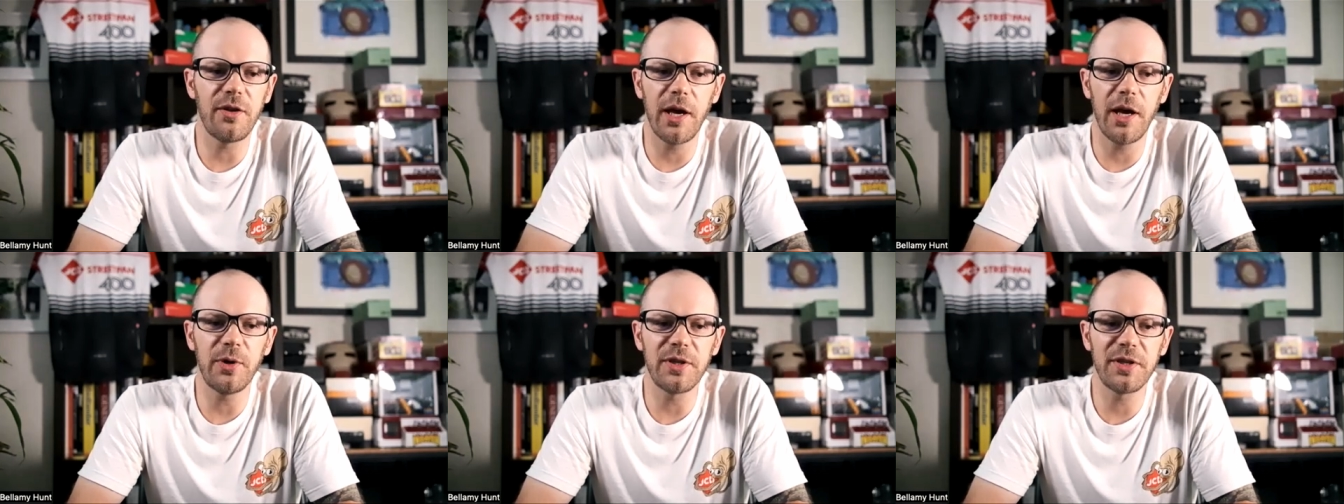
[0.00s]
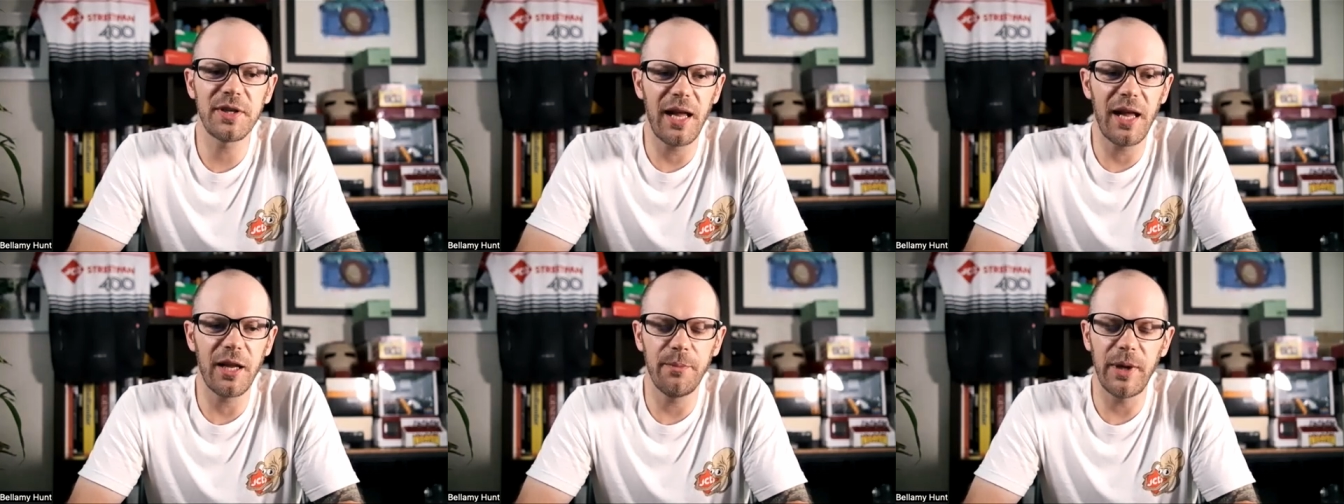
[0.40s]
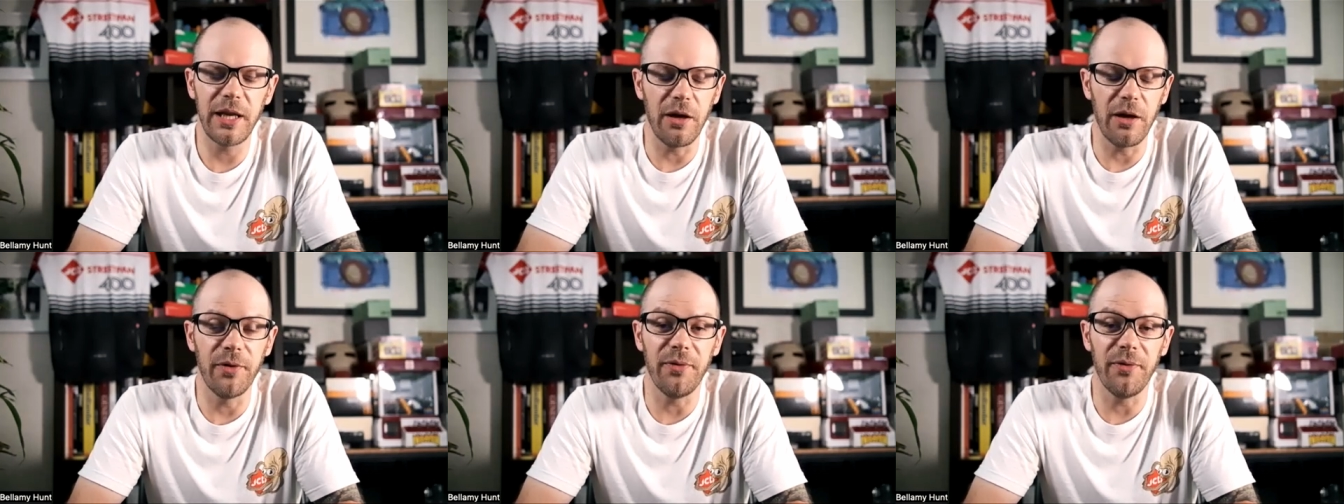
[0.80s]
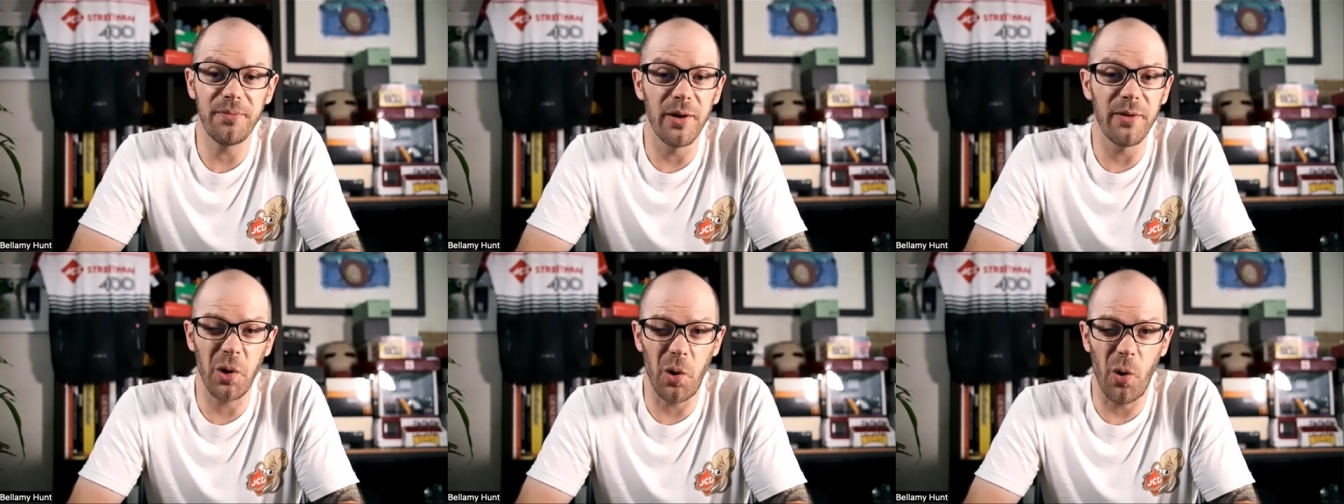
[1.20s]
They would sell. I mean, of
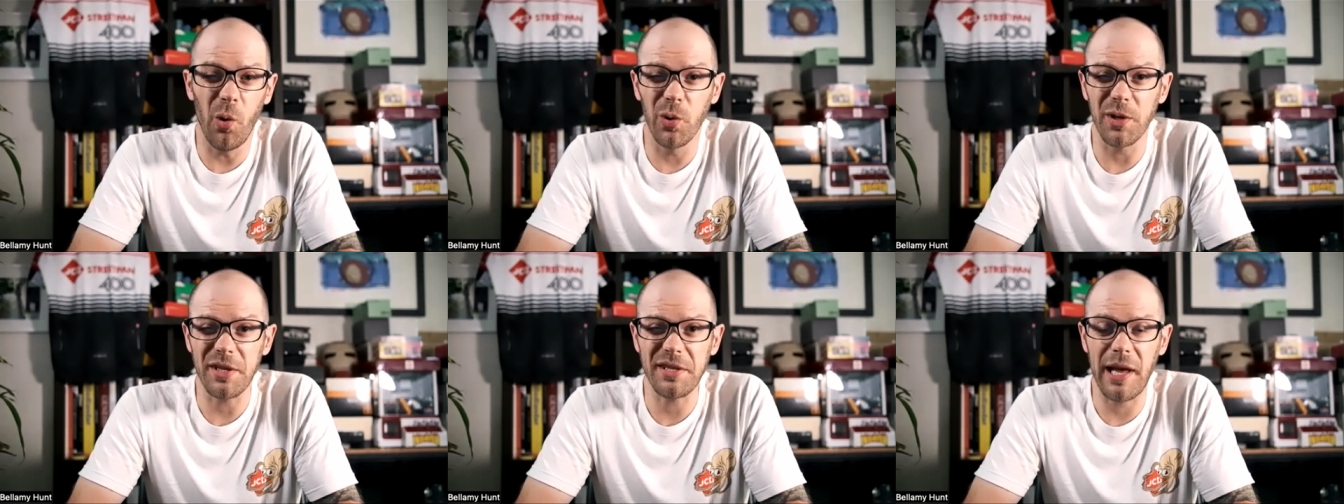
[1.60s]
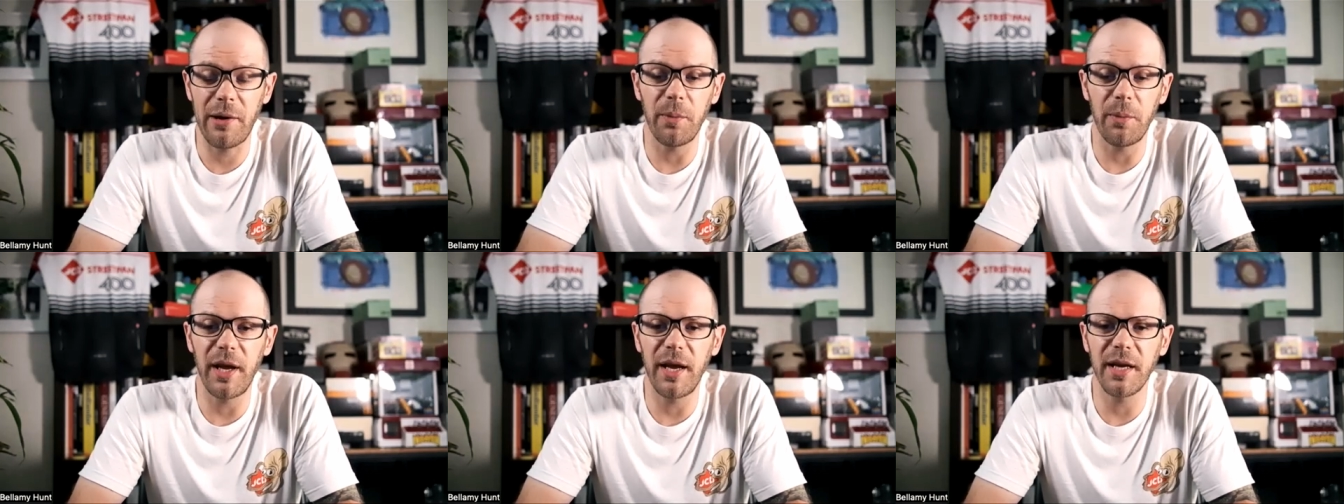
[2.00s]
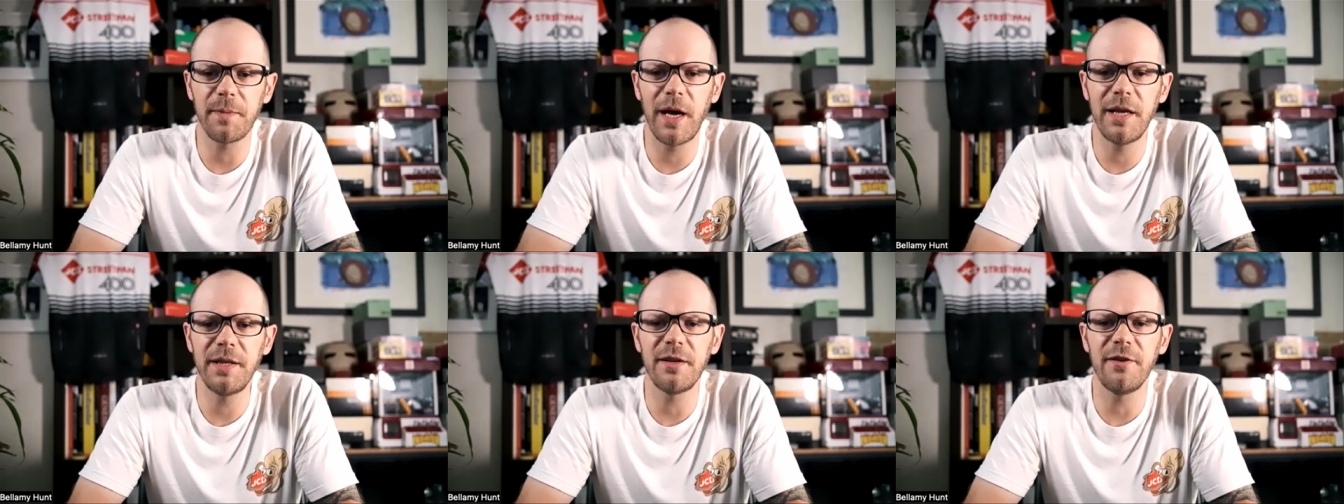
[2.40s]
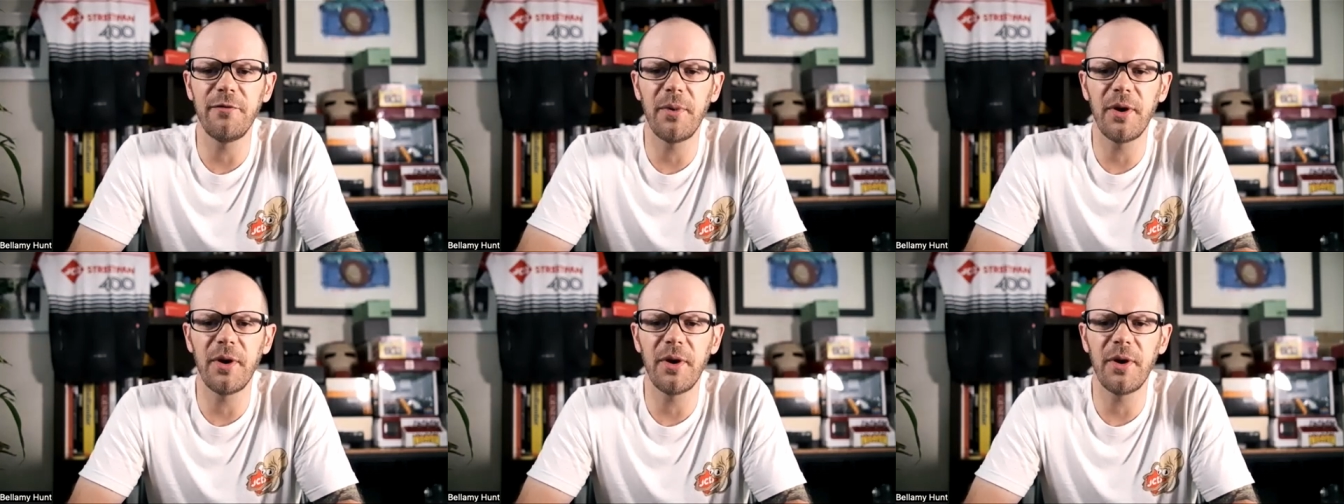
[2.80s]
of course they would be expensive,